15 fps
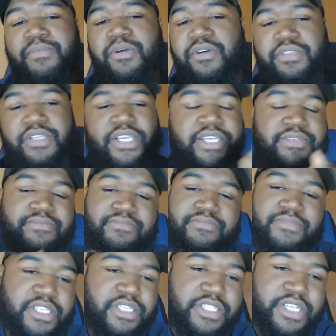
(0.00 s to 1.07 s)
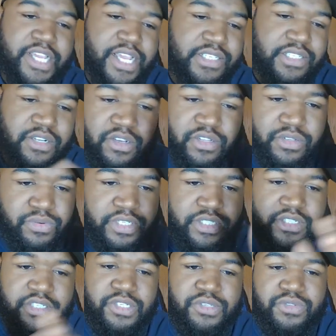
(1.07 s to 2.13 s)
all that good jazz, and all the rest
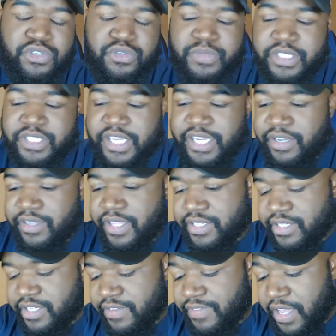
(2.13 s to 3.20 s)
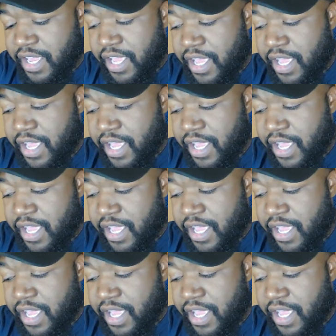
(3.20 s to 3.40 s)
of the YouTubers saying all that stuff.